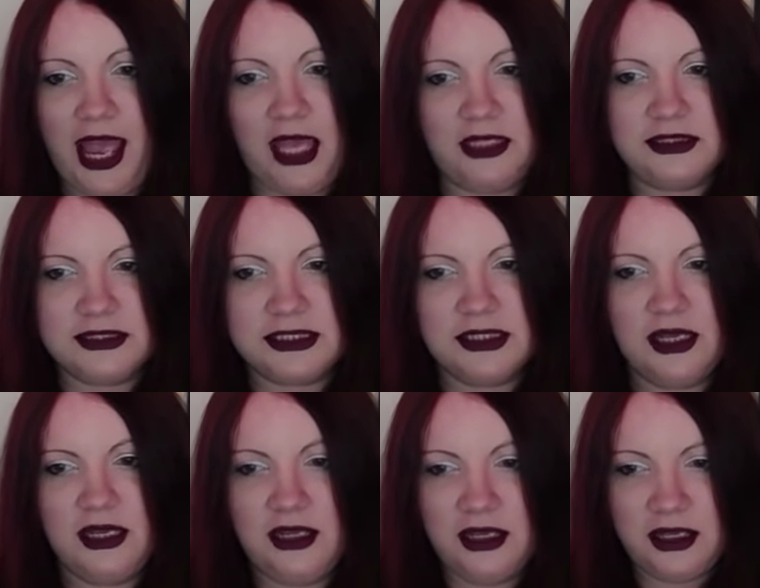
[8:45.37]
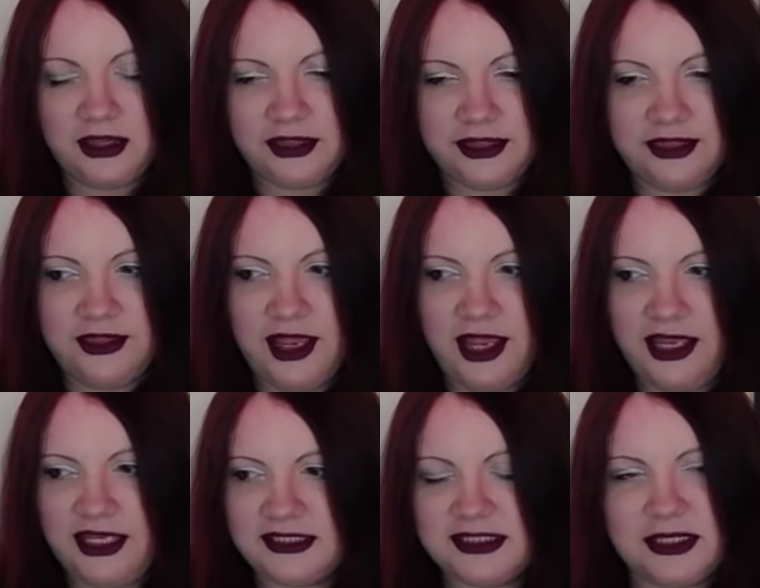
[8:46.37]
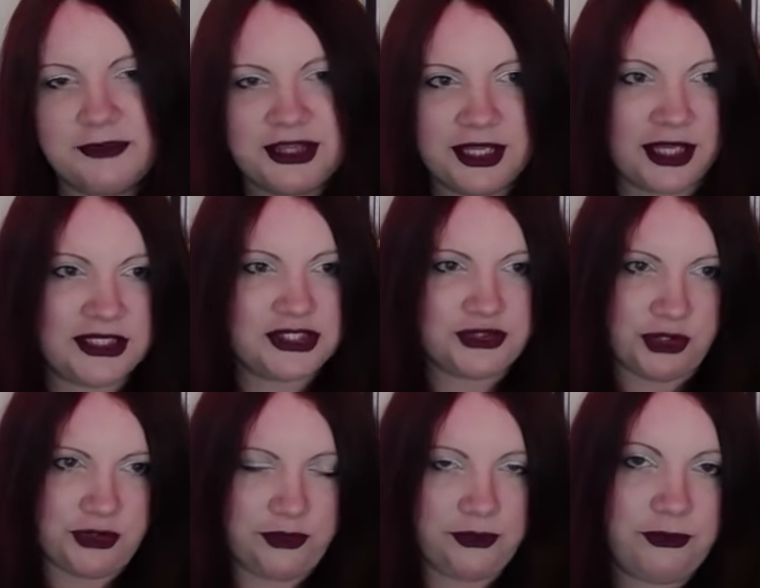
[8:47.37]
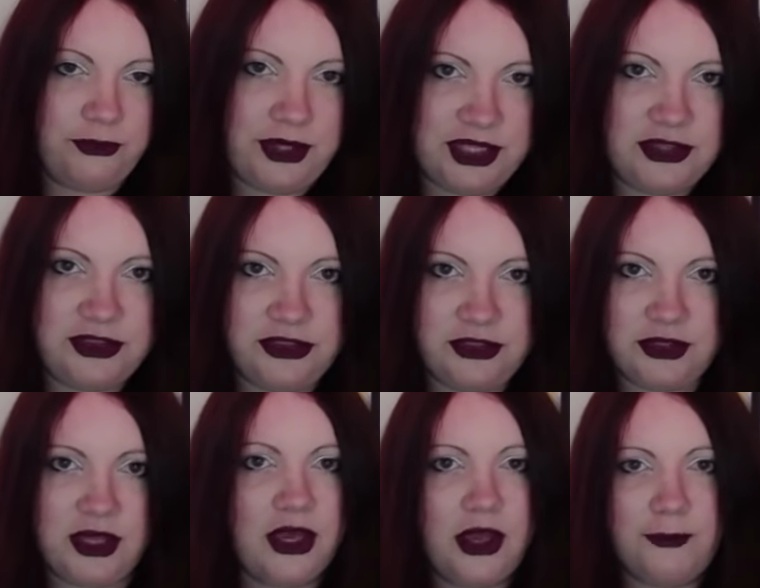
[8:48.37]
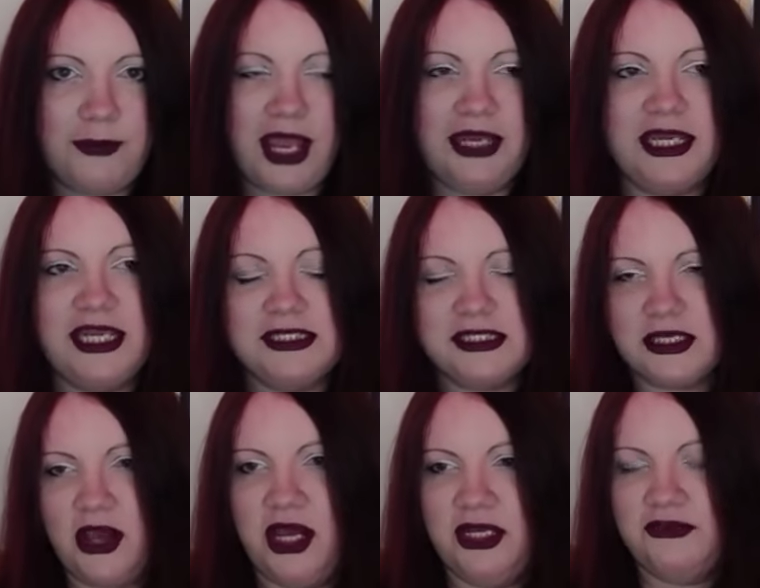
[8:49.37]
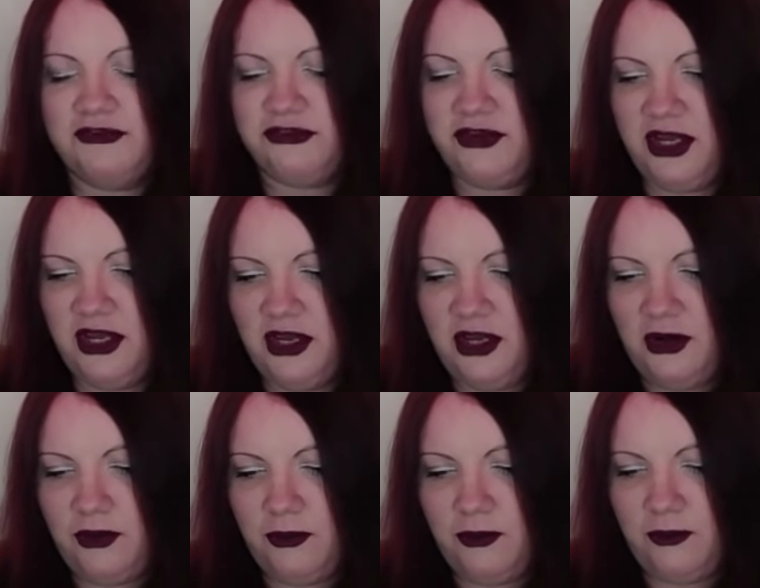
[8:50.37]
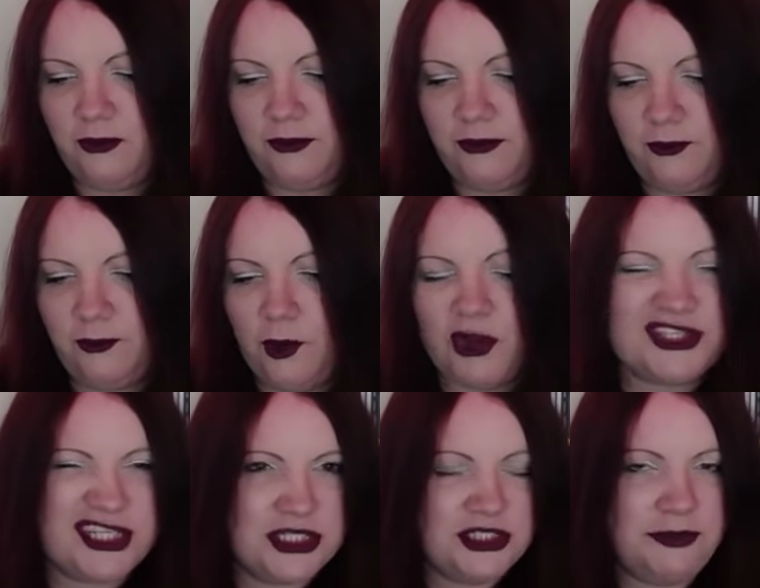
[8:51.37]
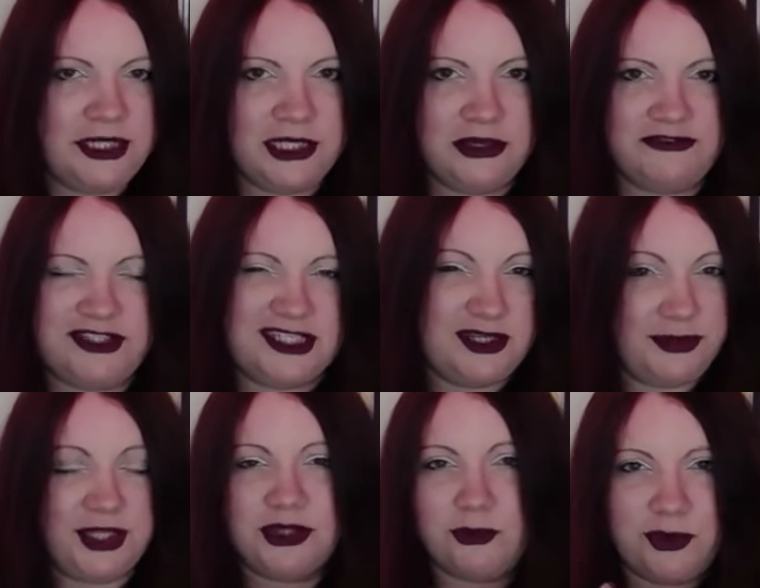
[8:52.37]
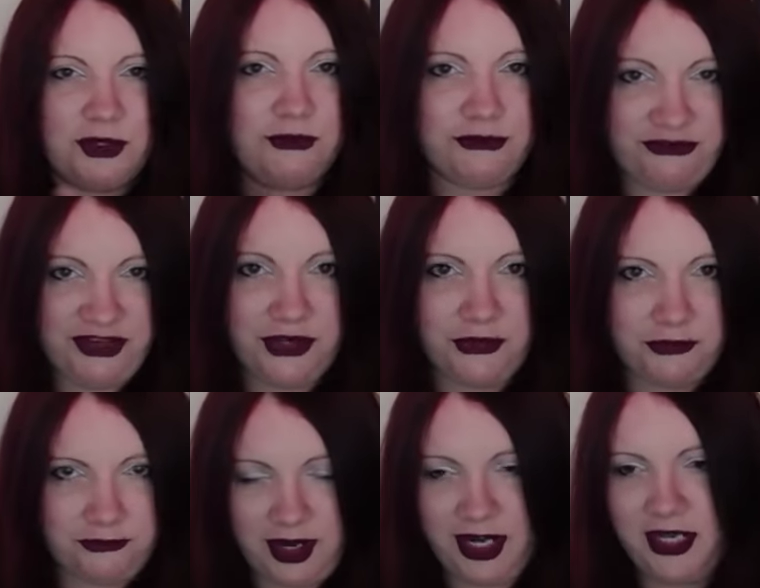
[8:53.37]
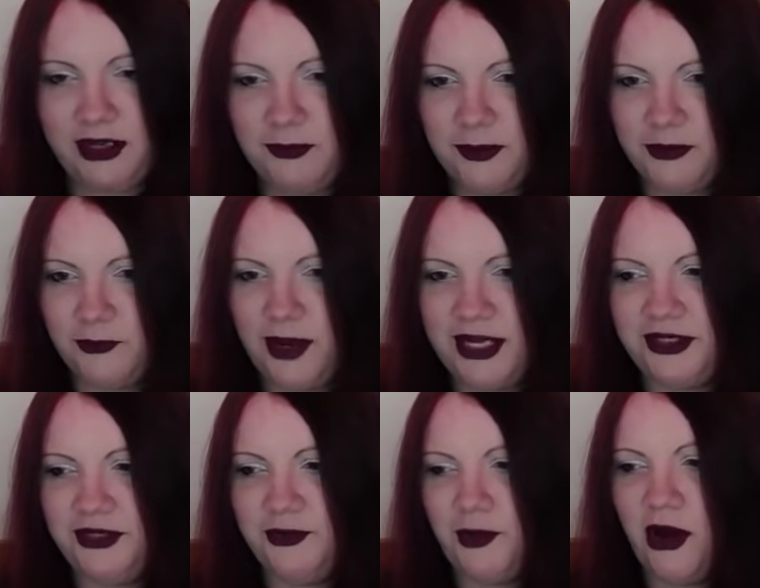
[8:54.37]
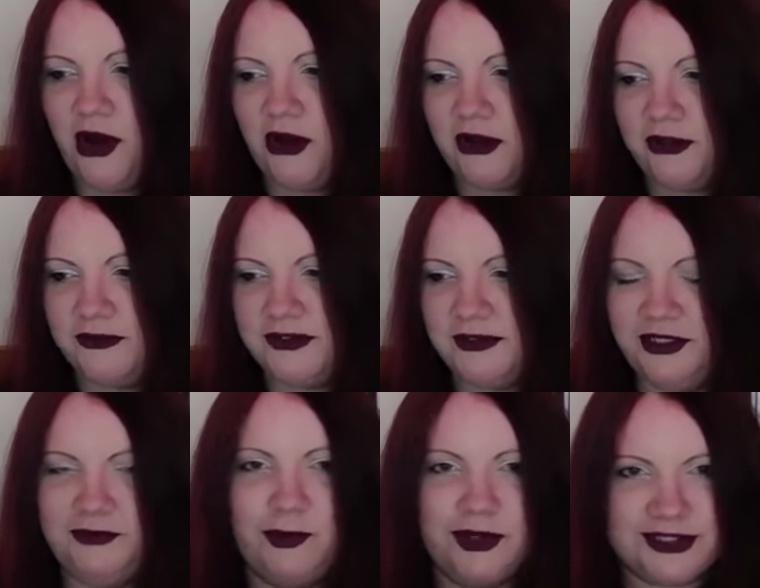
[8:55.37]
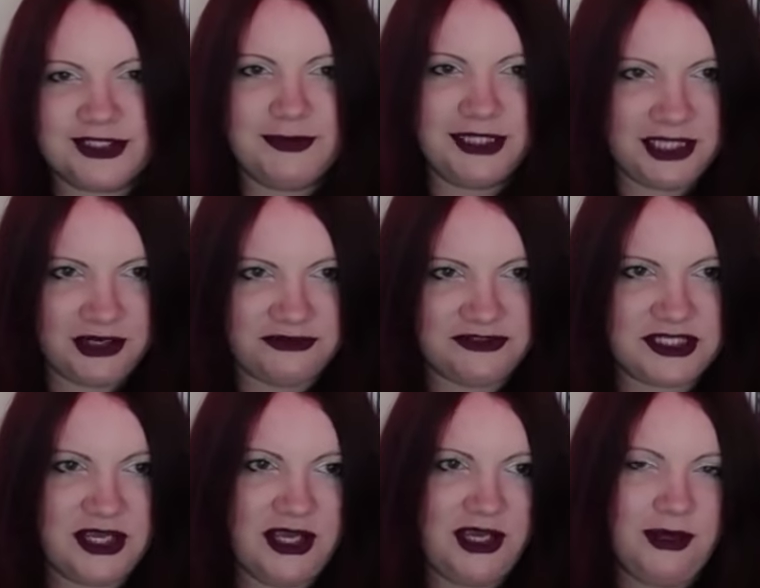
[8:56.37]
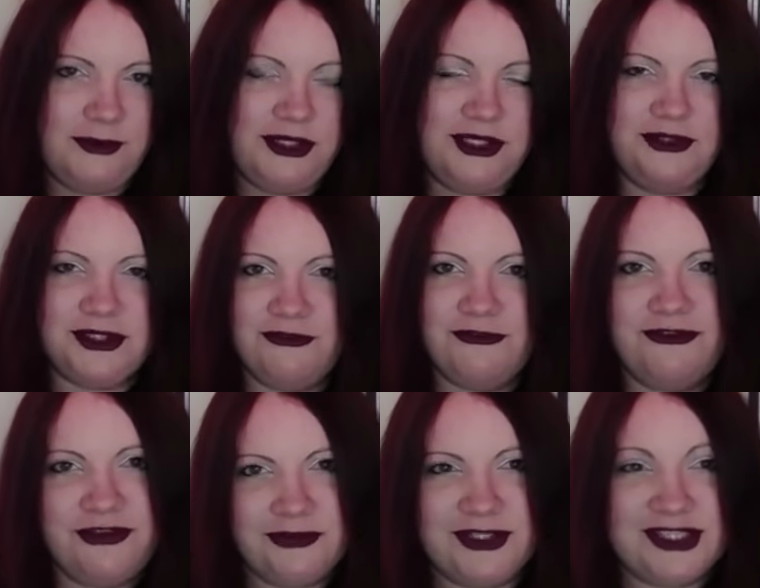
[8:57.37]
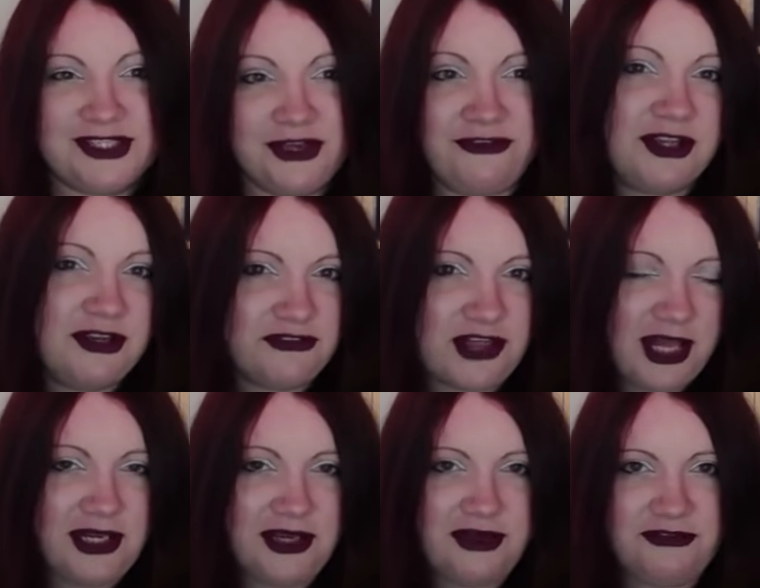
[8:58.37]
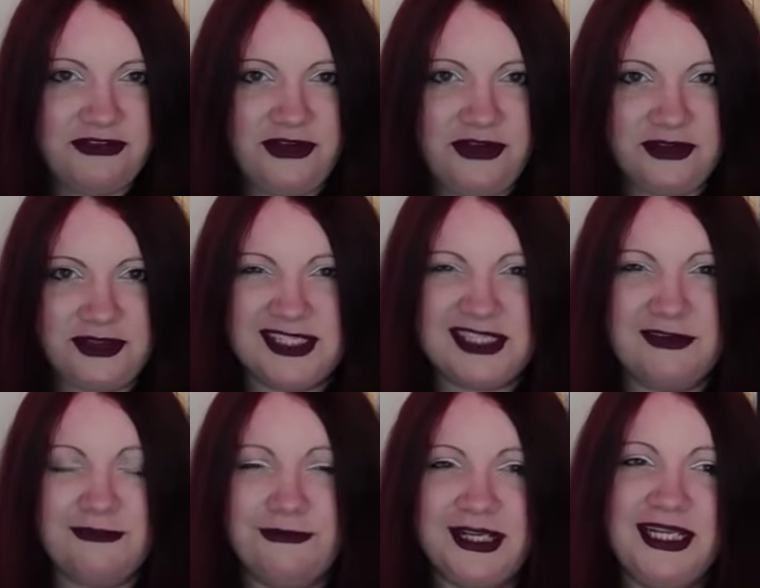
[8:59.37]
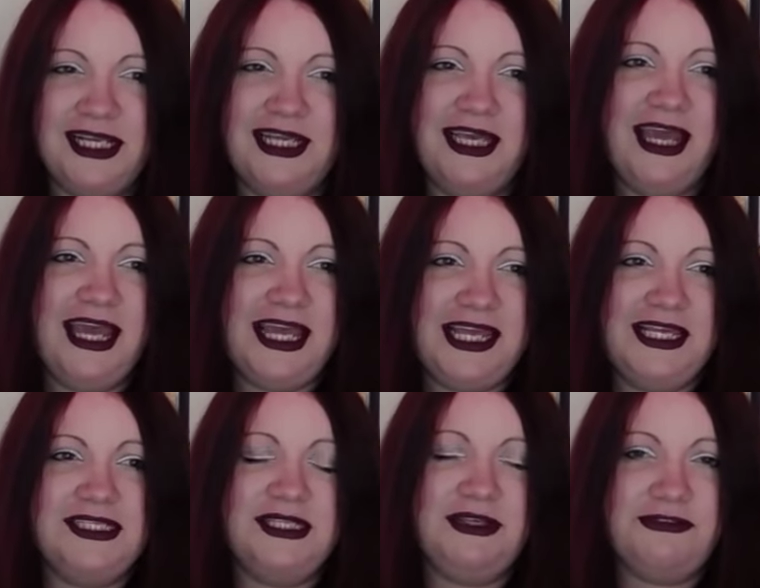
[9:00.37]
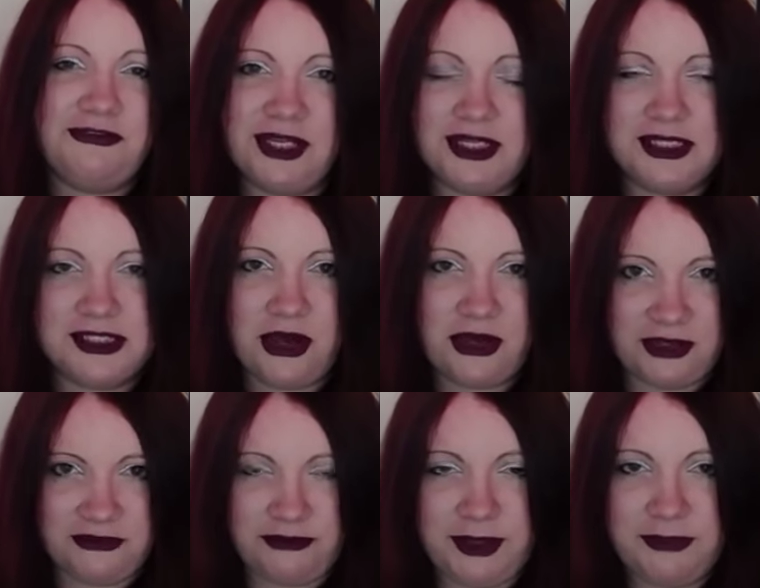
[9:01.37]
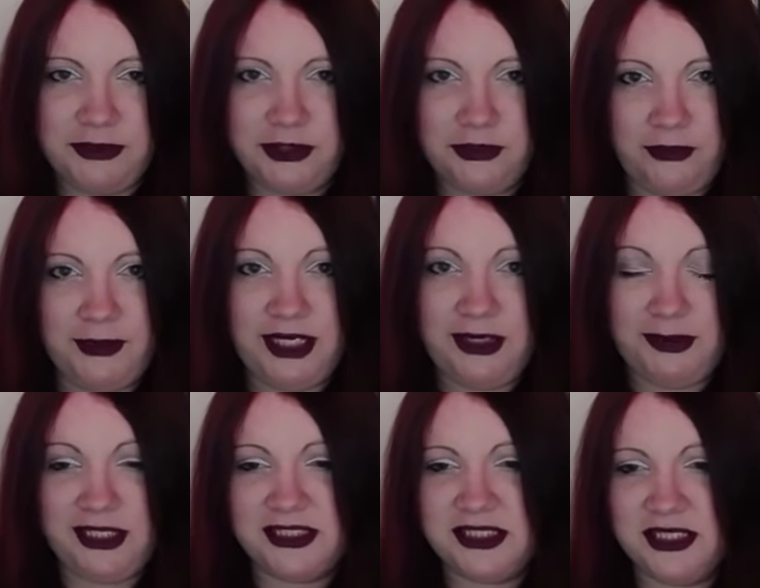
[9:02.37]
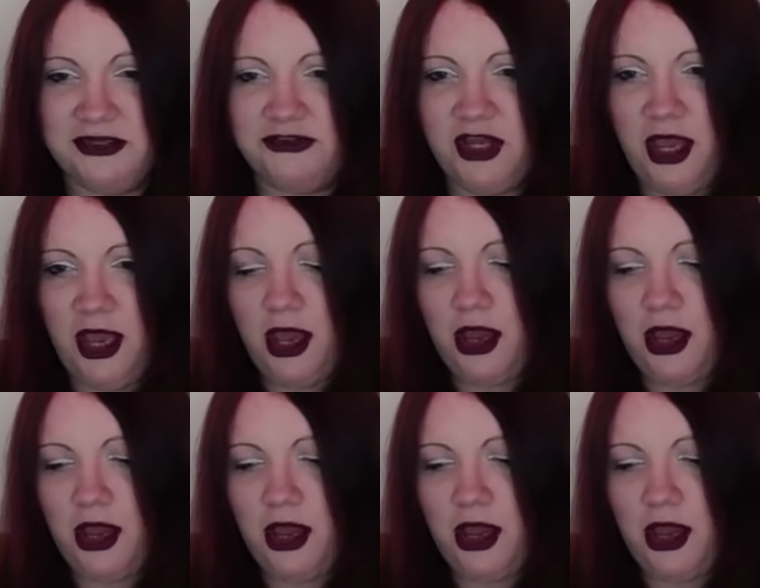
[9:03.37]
And it's something I struggle with, and it's kind of wanting to be loved is something that we all feel, right? But when you are you want to be loved, but you don't feel deserving of that love, that's a really easy freaking target for people who are manipulative,